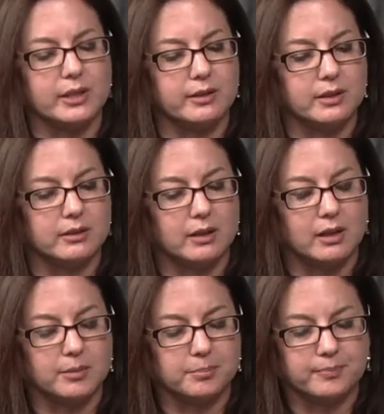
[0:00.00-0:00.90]
in the,
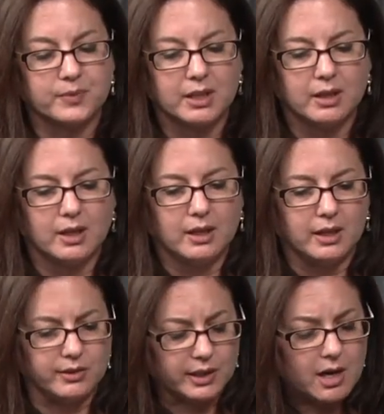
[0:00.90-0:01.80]
um,
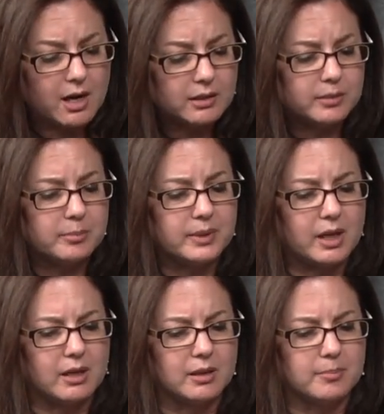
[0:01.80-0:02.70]
in the column.
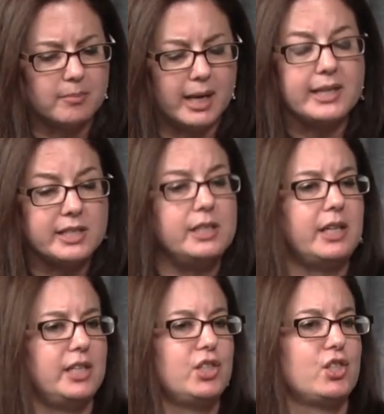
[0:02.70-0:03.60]
Um, my
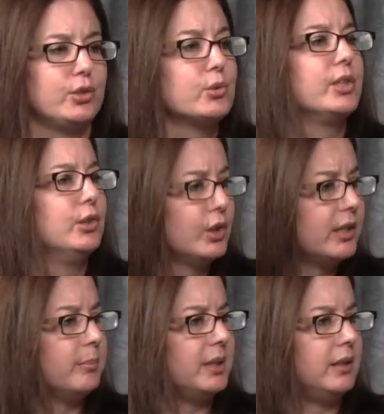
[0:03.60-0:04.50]
teenage children look
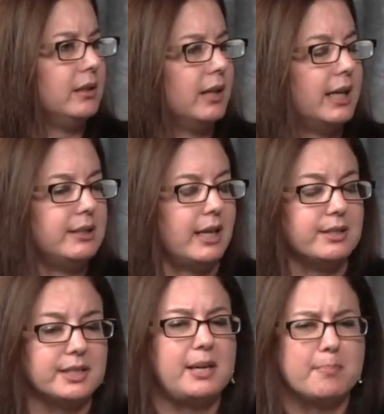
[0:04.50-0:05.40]
at me and,
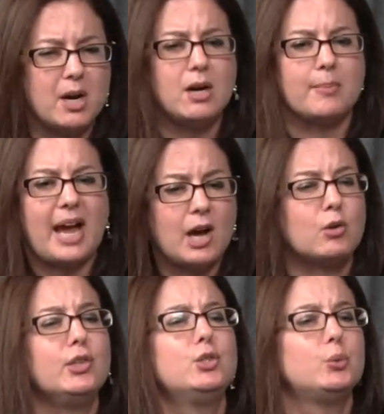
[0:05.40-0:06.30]
and say, Mom, how
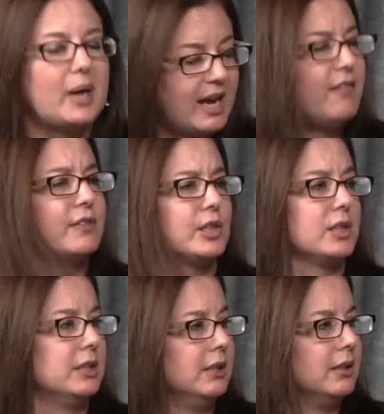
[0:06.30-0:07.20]
could you ever
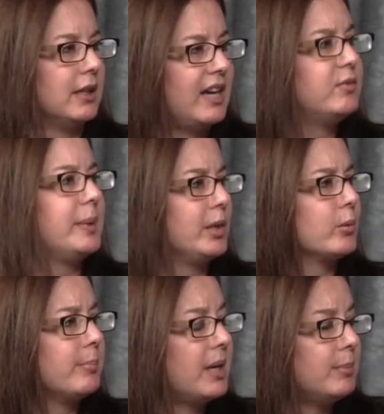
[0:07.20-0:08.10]
have been a
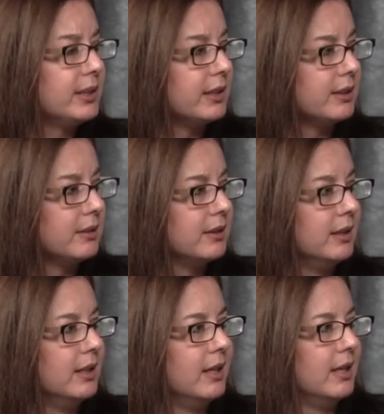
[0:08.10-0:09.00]
Republican?
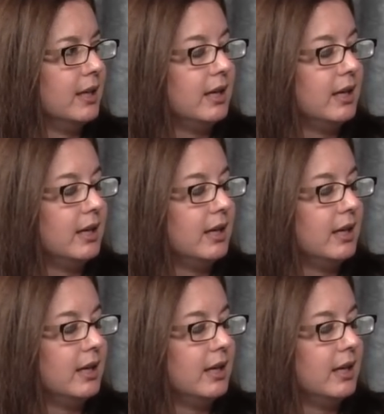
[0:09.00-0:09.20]
Hmm